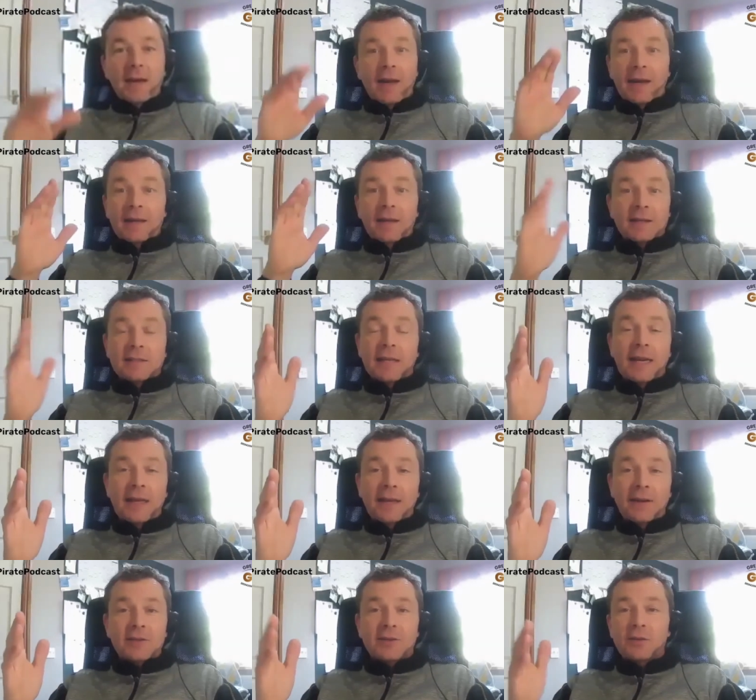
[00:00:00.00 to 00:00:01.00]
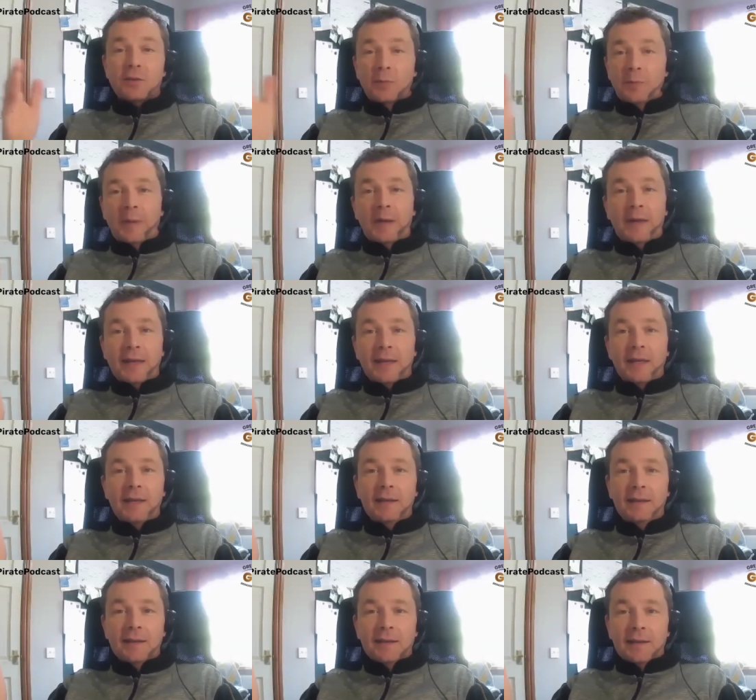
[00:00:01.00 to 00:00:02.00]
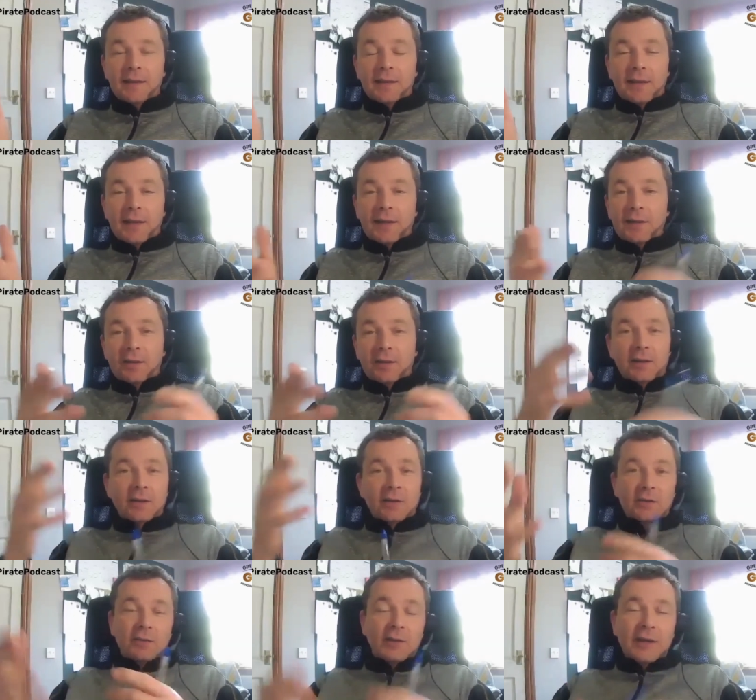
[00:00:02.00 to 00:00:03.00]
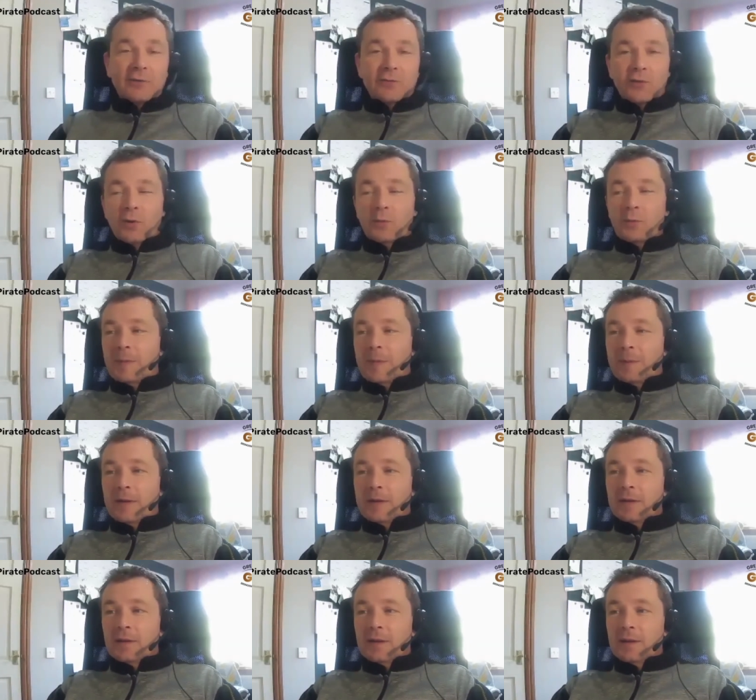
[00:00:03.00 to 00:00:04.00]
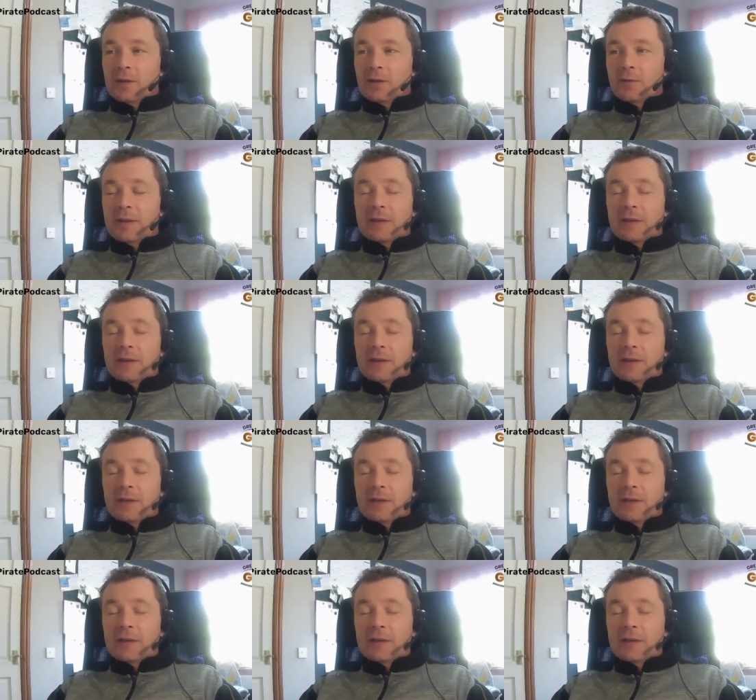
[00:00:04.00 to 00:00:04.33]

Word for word: and, and, it's hilarious. You go and oh. play, oh. and you, yeah. you, you, get drawn with people, and, and you know they're